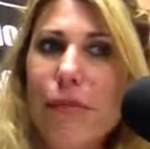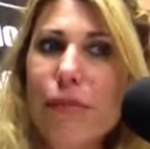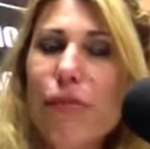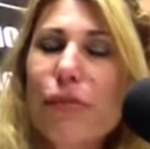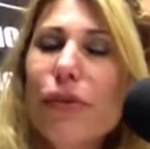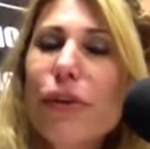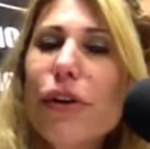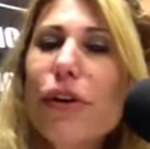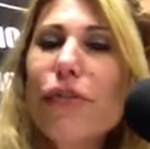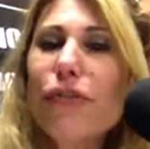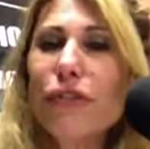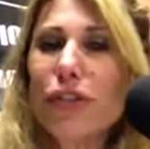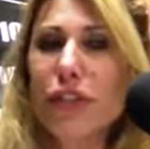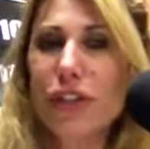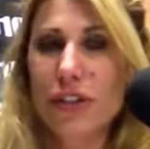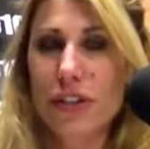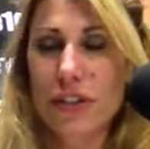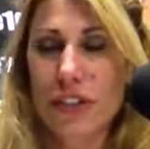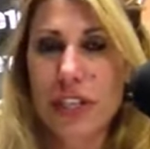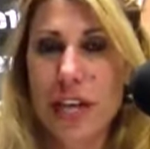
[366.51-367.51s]
Prove to
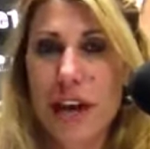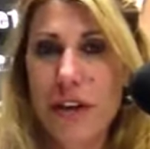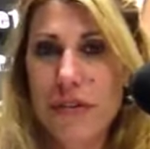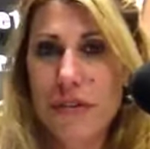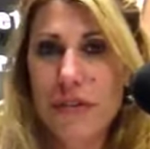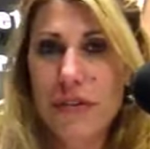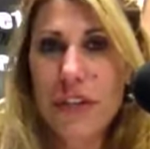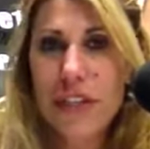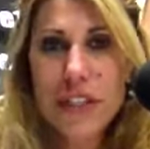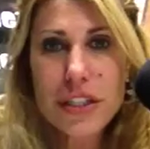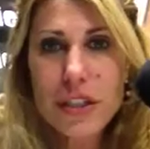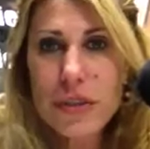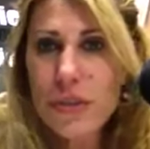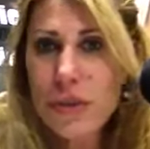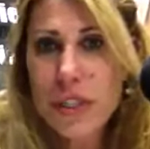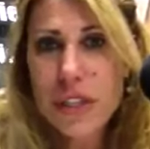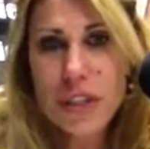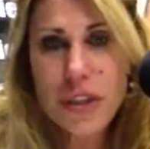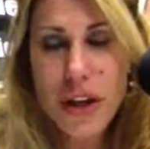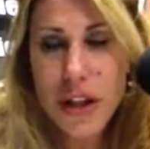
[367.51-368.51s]
yourself. This is
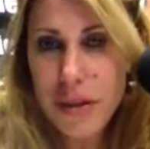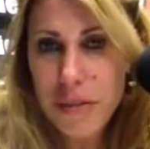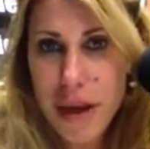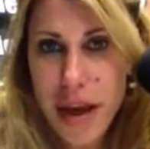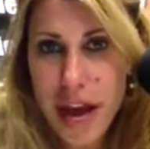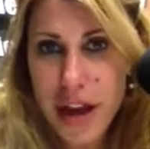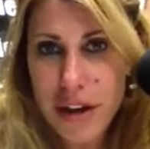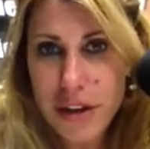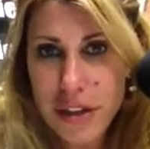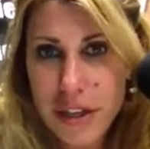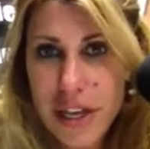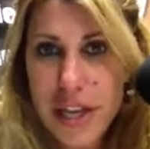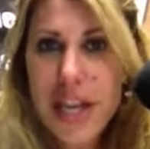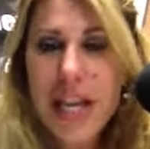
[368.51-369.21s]
what it's all about.